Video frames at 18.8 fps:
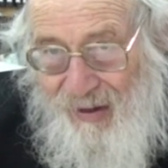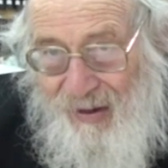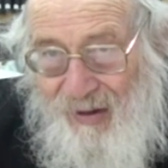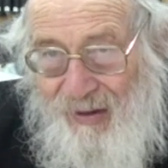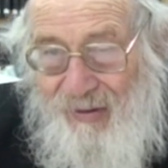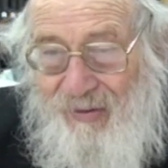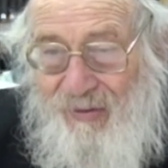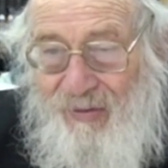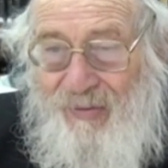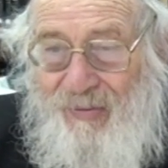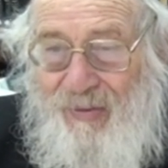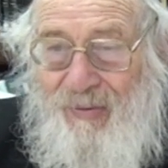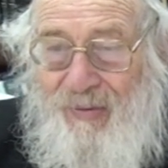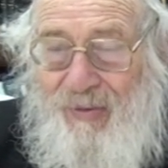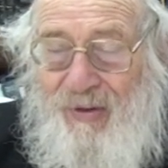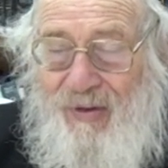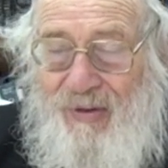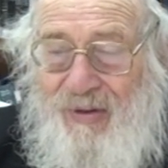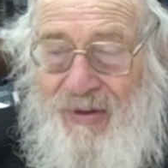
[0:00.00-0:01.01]
It could be
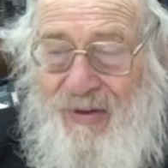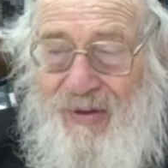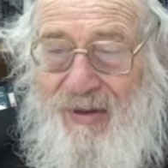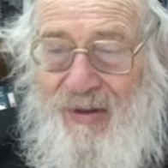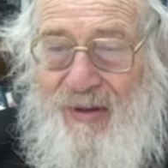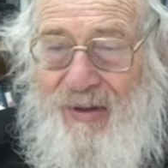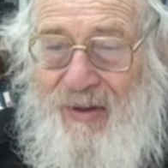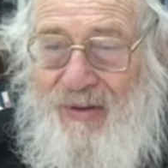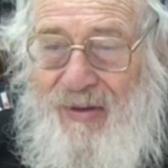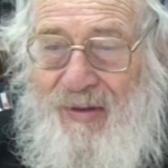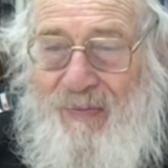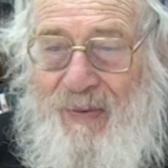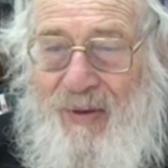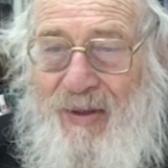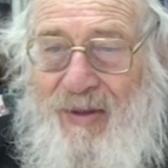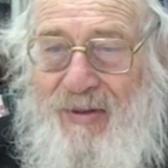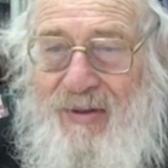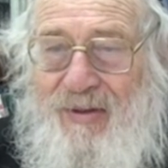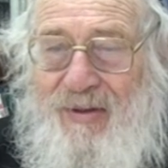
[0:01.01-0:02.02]
because in the
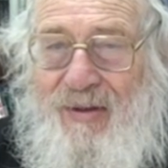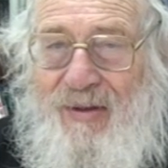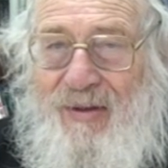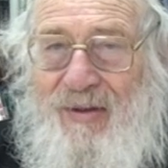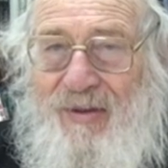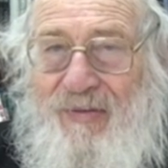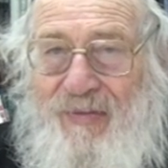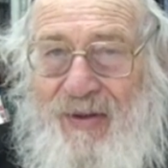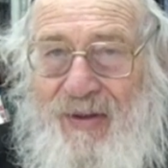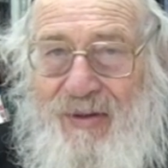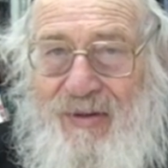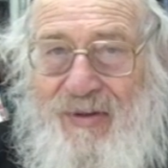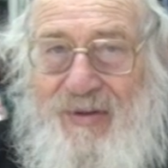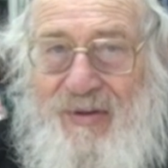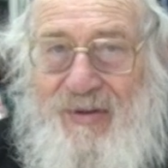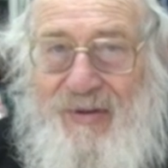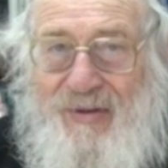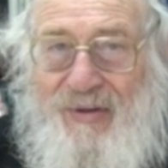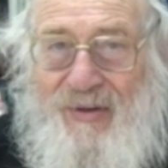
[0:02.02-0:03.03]
past it
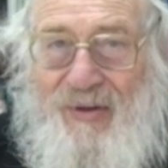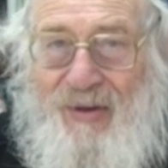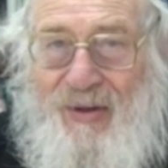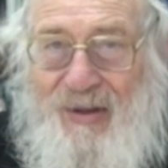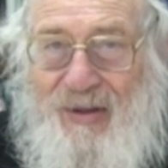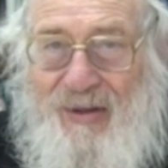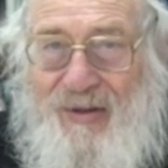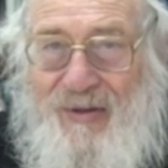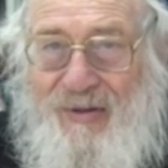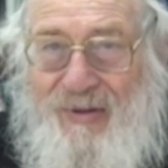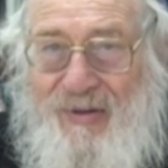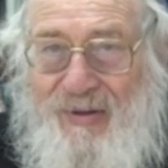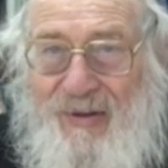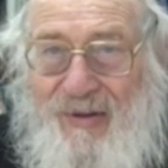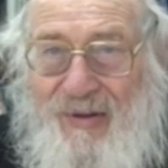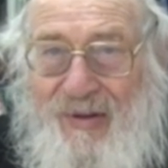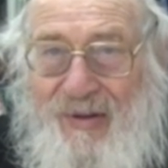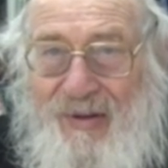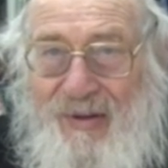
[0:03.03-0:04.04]
was clear.
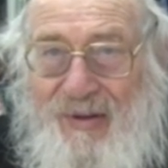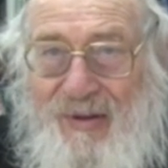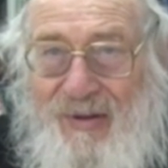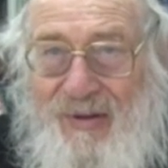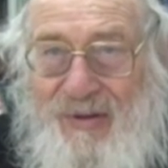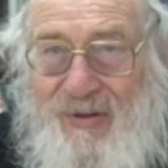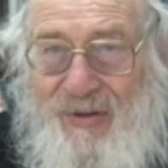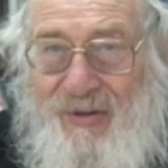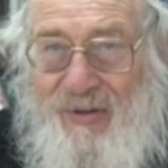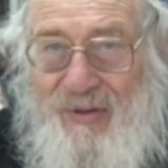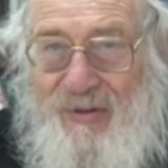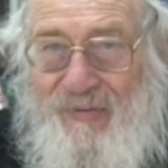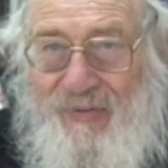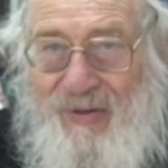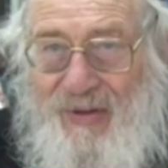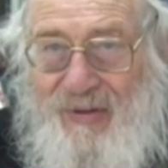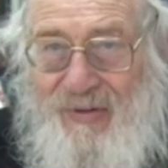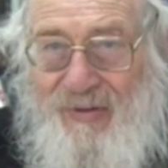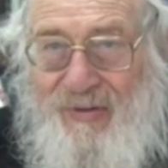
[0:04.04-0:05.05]
Salt
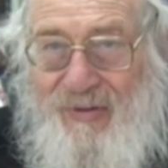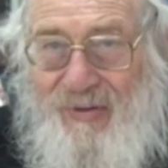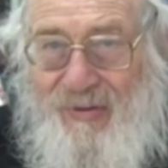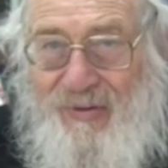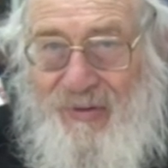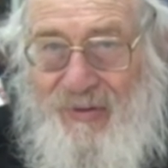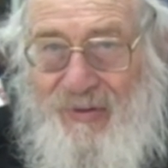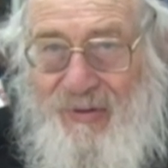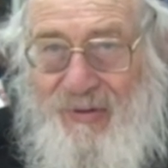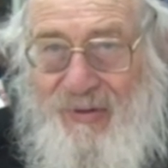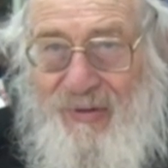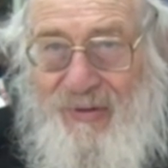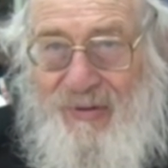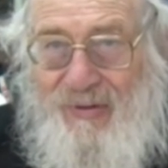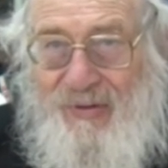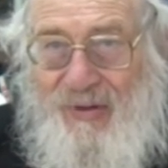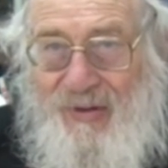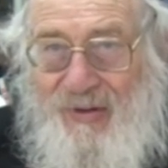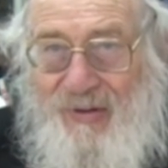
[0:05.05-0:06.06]
wasn't cooked.
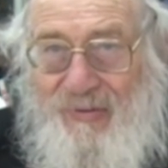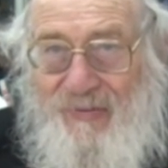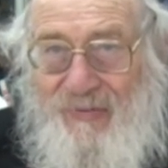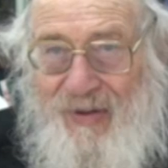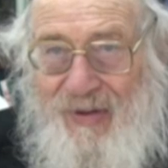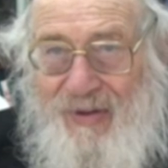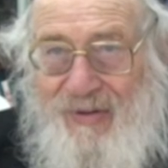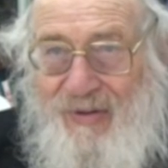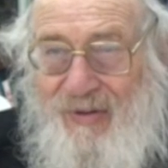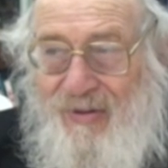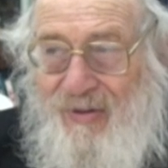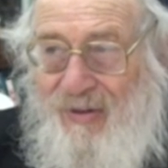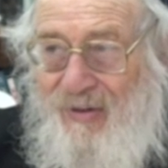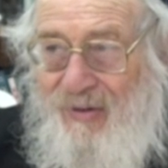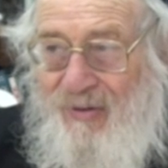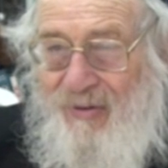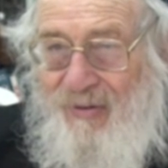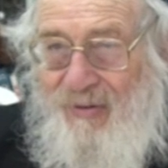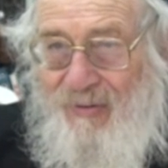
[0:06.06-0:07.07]
Salt was
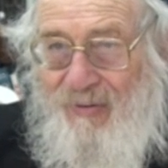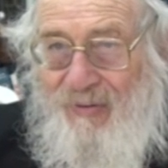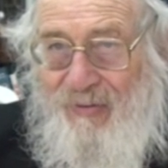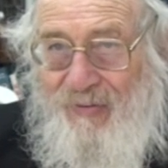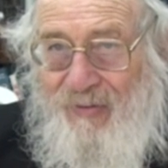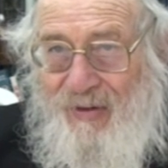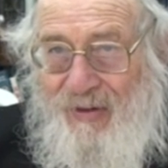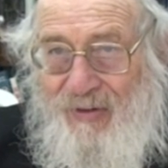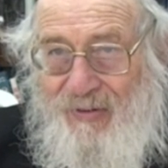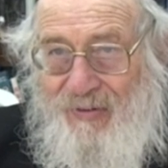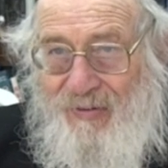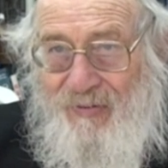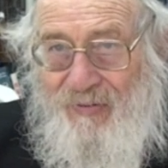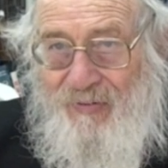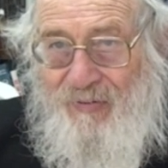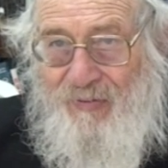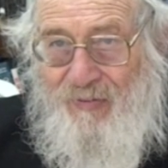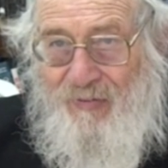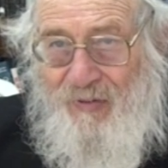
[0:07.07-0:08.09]

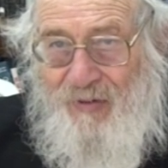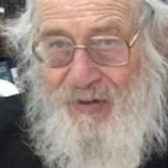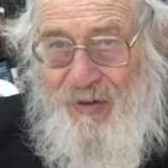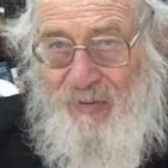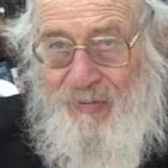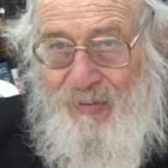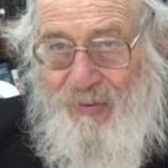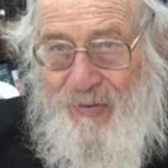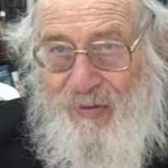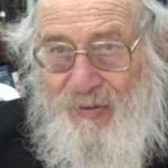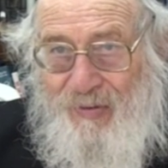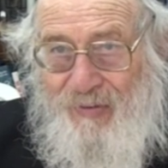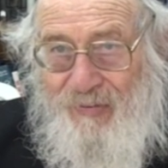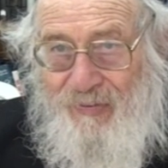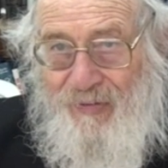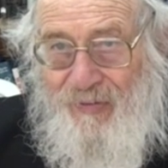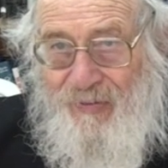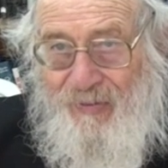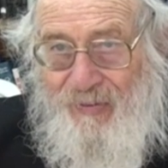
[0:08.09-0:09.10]
water pool
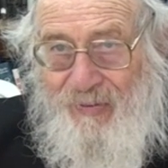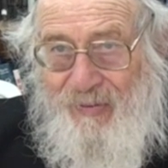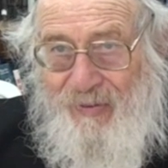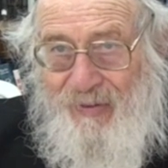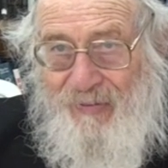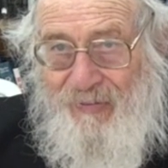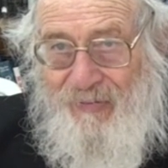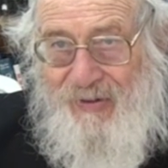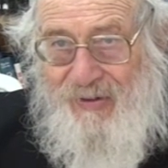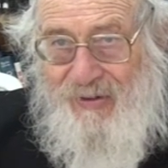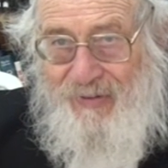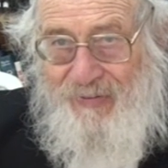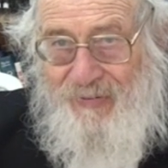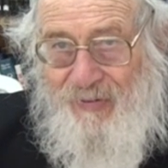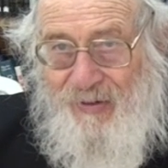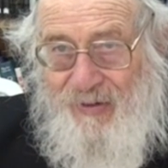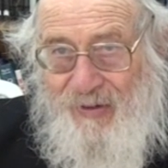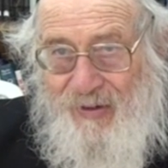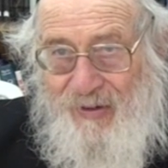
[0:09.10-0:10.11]
from sea
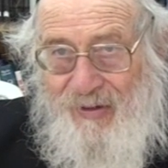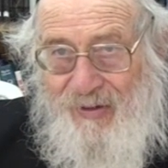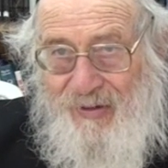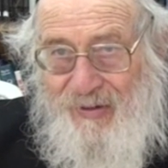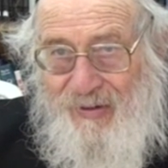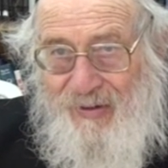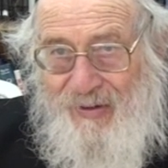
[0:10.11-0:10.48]
water